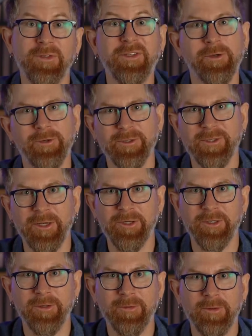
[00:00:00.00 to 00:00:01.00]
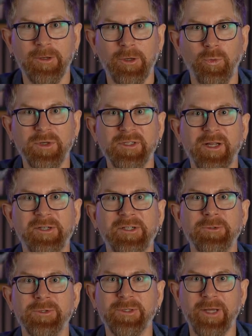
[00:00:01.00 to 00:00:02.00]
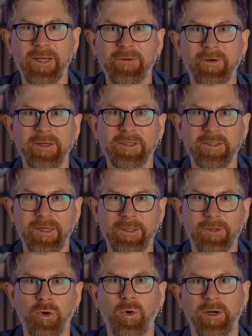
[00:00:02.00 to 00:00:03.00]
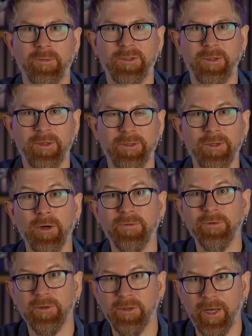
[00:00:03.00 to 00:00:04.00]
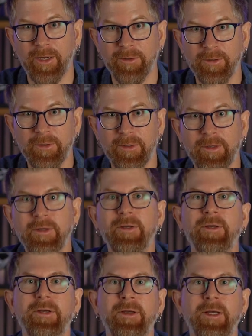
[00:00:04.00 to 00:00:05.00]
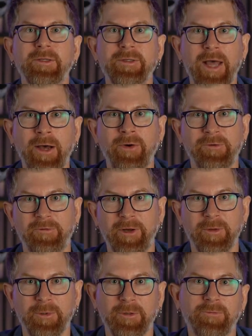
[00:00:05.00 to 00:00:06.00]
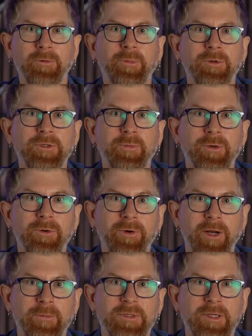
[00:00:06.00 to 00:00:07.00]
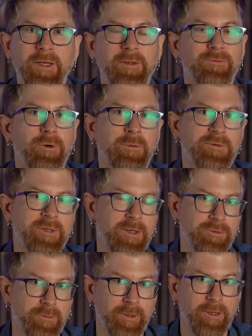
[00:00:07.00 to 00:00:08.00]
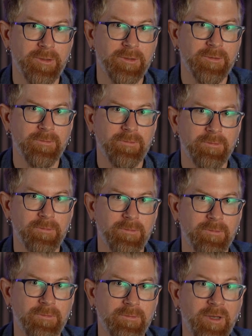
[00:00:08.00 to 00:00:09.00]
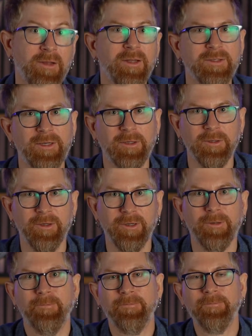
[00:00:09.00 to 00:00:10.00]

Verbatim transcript: Serialization, which lets you save and send quantum circuits over the cloud, is now available for Pulse programs in the form of schedule blocks. Let's take a look.